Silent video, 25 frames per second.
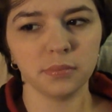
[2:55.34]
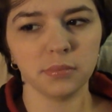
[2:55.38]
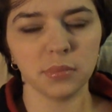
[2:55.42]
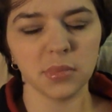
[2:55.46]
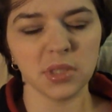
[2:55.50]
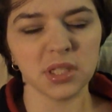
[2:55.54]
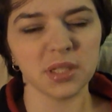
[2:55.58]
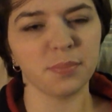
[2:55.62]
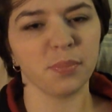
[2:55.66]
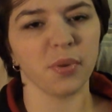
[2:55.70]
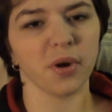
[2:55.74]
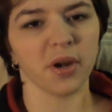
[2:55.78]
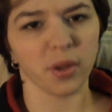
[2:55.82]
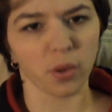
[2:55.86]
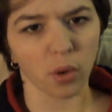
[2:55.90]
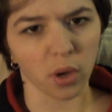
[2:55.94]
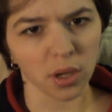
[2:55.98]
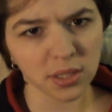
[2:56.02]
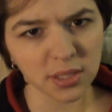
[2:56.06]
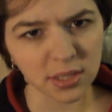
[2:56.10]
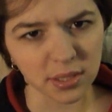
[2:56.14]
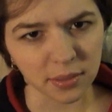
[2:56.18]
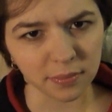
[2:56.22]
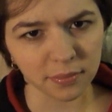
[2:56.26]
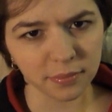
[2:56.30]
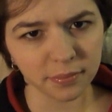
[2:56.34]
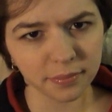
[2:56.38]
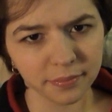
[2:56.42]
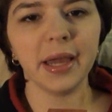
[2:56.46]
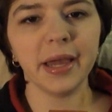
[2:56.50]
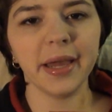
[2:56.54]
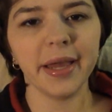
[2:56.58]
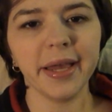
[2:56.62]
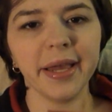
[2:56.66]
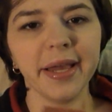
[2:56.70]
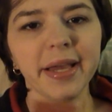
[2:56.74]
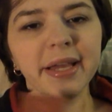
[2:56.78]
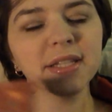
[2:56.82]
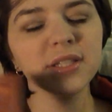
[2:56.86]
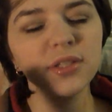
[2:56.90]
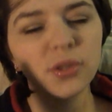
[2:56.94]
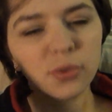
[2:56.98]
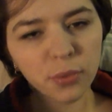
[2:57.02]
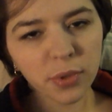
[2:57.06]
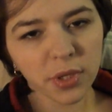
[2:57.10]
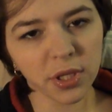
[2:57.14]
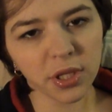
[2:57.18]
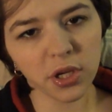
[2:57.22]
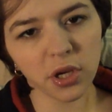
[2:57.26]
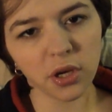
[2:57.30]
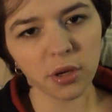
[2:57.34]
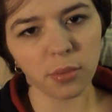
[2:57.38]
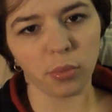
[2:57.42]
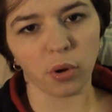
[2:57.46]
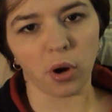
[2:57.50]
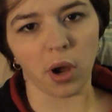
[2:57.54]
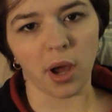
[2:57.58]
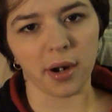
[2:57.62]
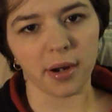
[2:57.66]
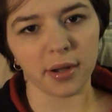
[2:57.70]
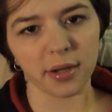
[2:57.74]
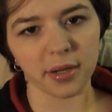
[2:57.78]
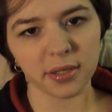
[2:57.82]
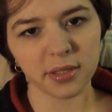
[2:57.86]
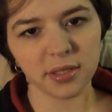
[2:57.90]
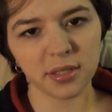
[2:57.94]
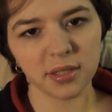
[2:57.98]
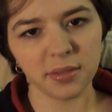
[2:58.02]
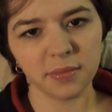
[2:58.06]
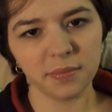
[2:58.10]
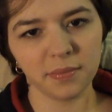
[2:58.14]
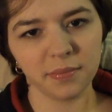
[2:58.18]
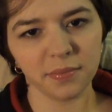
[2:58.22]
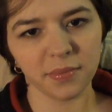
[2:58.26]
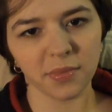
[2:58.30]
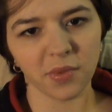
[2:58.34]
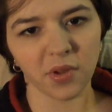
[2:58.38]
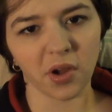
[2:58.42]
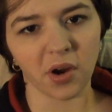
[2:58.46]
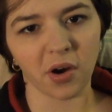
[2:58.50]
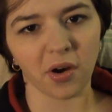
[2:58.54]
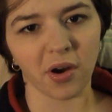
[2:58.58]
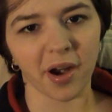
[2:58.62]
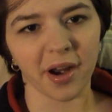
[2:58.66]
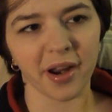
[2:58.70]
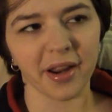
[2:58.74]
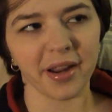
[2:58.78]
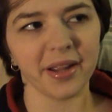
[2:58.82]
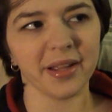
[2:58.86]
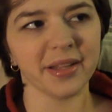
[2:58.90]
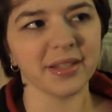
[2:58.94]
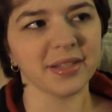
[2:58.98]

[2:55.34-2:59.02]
is pretty awesome. It's a really good product, alright?